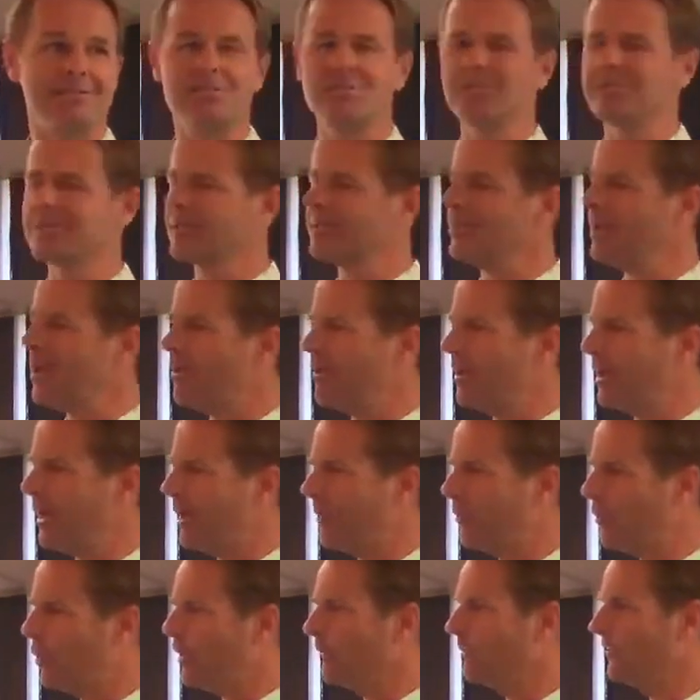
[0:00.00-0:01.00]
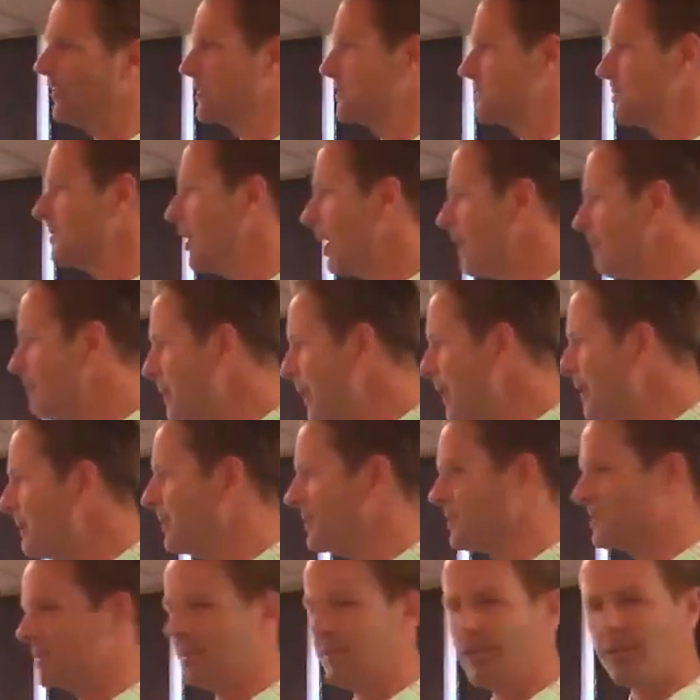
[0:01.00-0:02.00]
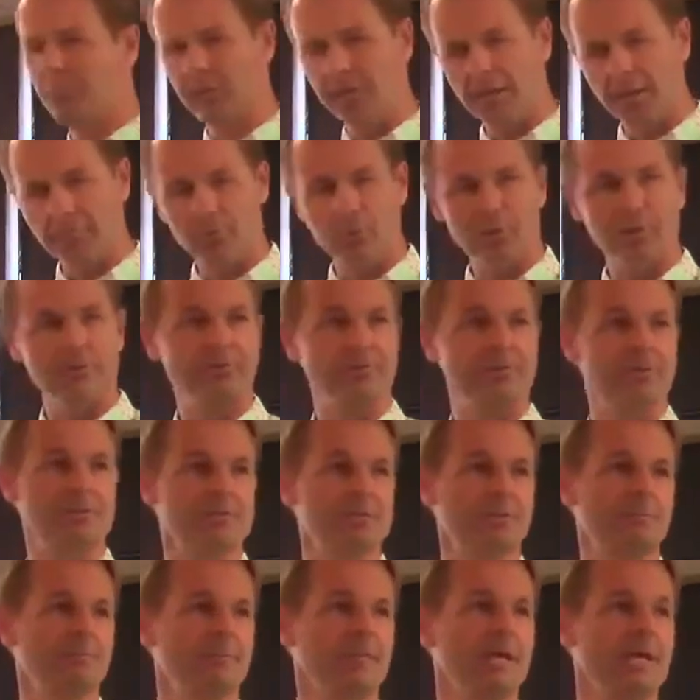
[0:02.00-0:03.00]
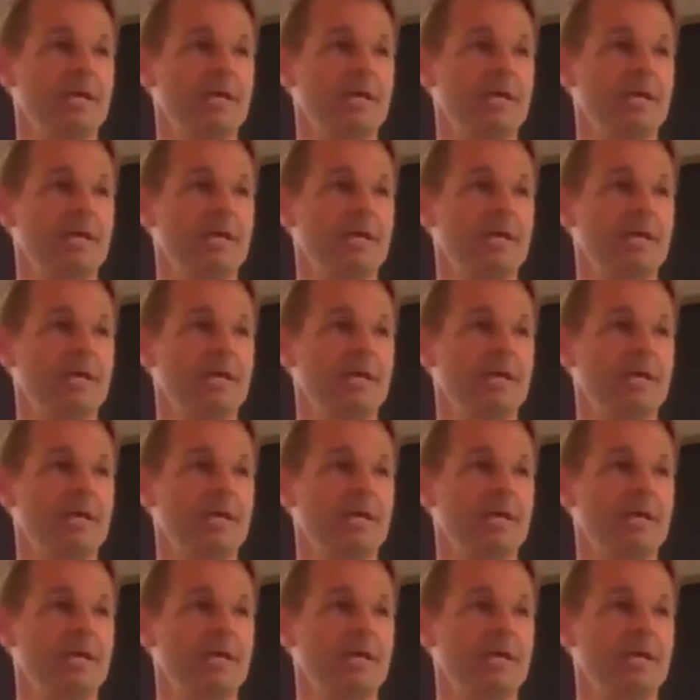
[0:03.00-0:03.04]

And she's like, No, I want to help orphans. No, have babies. No, I want to help orphans.